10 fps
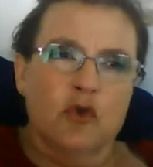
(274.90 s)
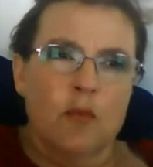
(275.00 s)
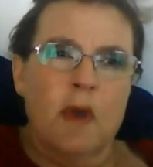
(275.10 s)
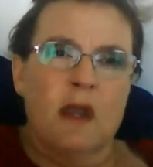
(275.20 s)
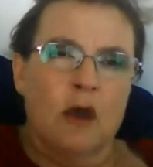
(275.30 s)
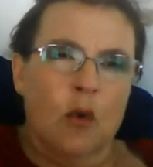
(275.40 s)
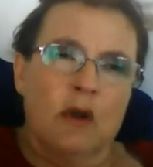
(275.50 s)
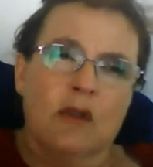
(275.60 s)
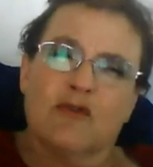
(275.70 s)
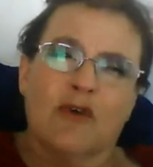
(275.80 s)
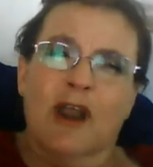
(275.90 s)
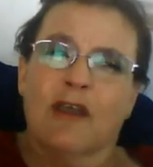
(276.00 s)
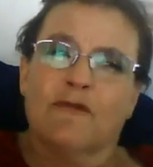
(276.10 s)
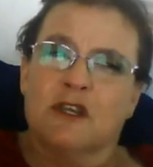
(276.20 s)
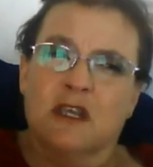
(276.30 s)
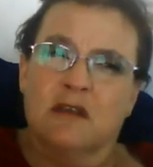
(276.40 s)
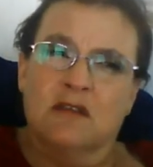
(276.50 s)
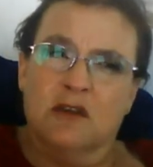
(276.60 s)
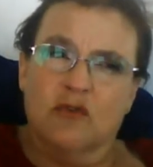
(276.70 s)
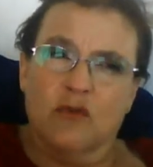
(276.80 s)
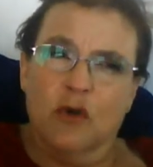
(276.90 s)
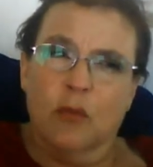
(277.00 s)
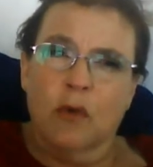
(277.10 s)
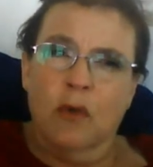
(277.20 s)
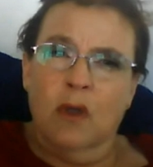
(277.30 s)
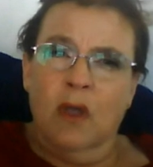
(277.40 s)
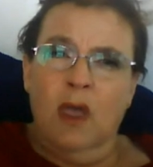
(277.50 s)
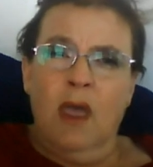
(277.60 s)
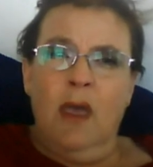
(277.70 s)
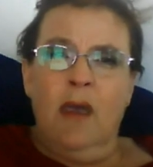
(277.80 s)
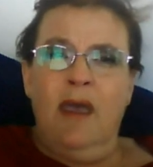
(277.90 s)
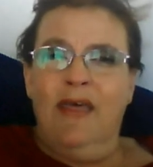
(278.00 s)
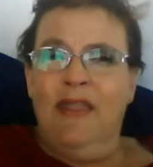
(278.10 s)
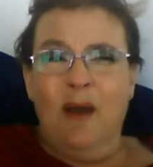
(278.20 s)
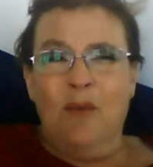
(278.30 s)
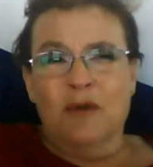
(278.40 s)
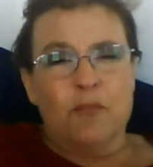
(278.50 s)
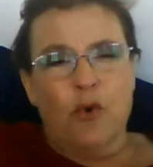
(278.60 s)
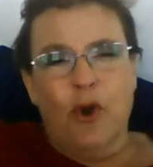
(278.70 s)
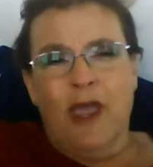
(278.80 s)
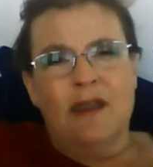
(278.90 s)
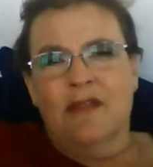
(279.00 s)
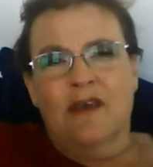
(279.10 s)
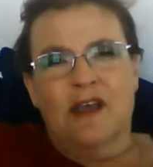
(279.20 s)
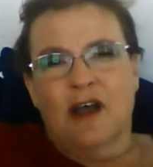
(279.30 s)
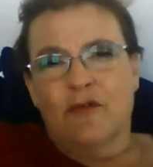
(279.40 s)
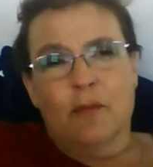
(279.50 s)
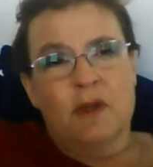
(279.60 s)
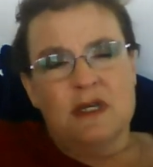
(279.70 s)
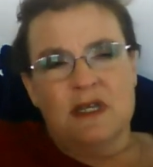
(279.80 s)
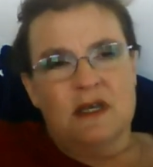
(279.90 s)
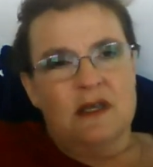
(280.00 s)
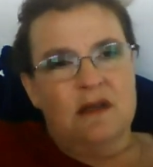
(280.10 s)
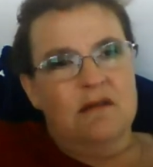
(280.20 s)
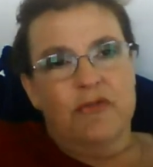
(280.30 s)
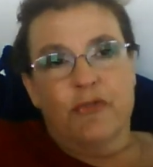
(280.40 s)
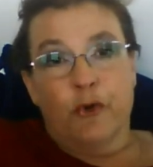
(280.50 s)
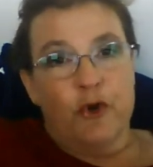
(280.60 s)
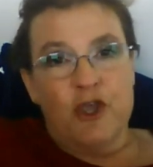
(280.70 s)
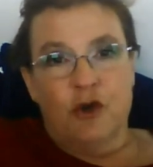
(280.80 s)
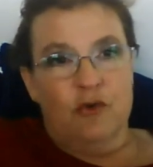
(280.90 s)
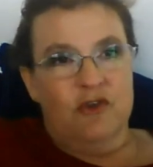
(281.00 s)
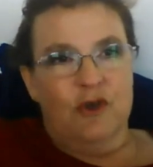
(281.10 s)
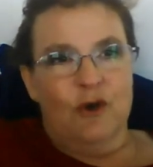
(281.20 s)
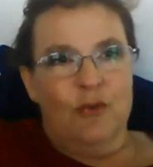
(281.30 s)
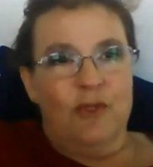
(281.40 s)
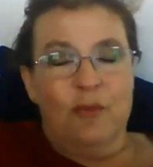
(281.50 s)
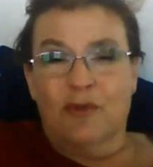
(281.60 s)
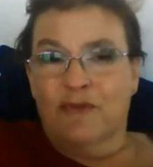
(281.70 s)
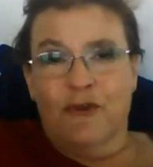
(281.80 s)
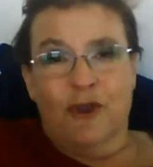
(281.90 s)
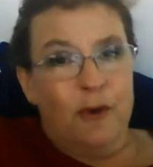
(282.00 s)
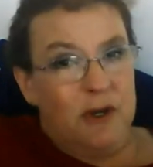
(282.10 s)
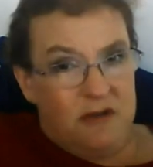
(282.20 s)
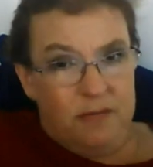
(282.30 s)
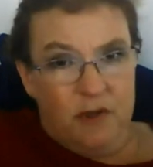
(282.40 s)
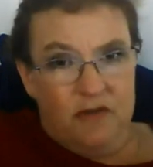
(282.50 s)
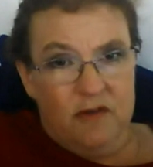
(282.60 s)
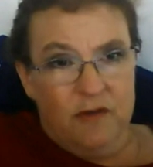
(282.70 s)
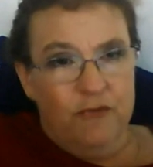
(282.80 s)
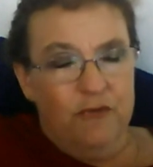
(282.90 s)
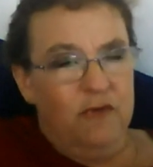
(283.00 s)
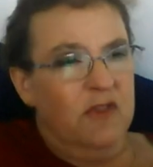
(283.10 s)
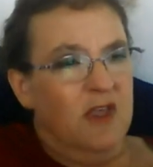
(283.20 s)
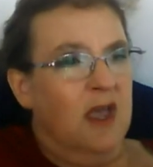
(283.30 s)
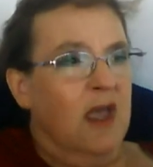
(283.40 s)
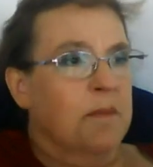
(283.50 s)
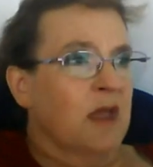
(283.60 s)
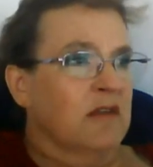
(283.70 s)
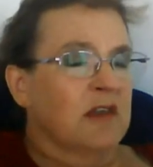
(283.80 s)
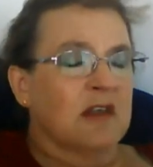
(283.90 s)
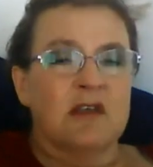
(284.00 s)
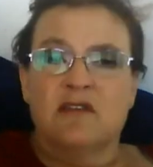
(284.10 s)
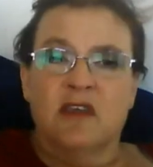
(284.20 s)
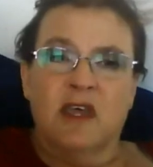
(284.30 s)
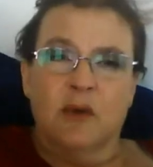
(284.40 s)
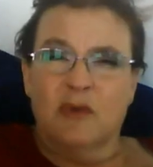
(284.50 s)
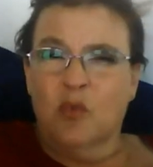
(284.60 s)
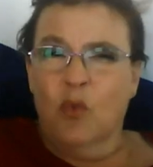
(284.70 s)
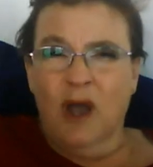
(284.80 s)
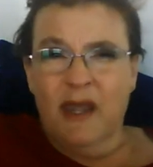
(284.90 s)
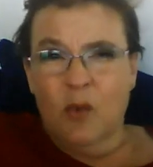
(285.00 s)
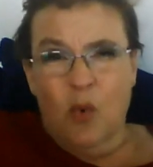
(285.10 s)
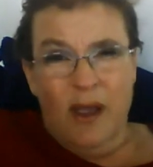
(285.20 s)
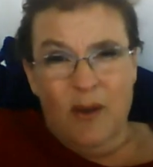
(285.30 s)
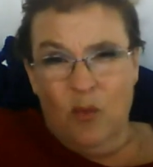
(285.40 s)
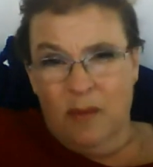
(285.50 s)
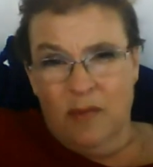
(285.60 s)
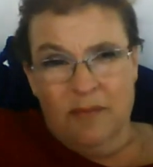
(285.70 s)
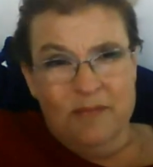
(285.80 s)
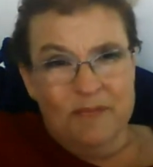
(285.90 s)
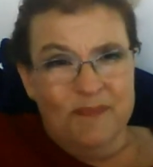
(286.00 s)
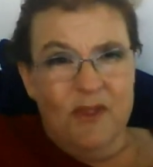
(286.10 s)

you may know it as chronic fatigue syndrome. And that was a branding the government did 30 years ago that was very dismissive. They basically said it was whiny white women.